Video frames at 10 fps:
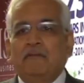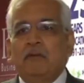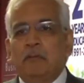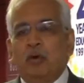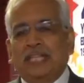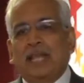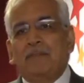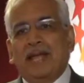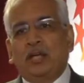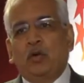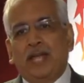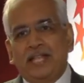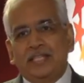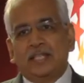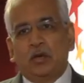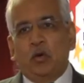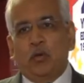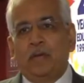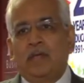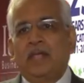we were both at MICO ages
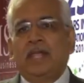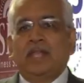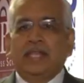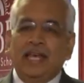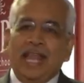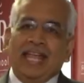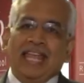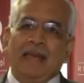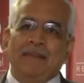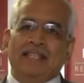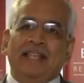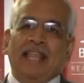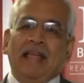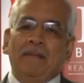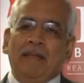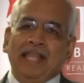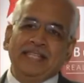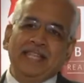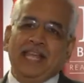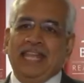ago. Here I came as an
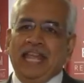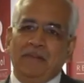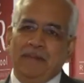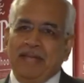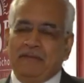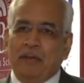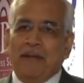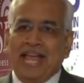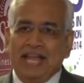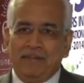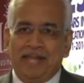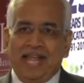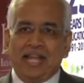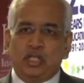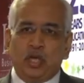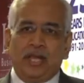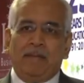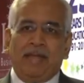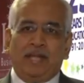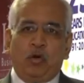engineering MBA from IMA and
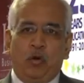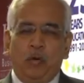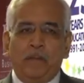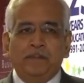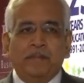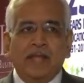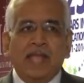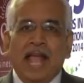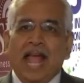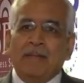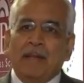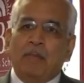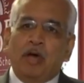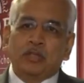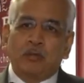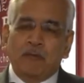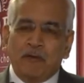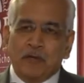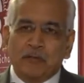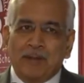joined MICO. And my boss
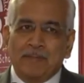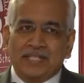was one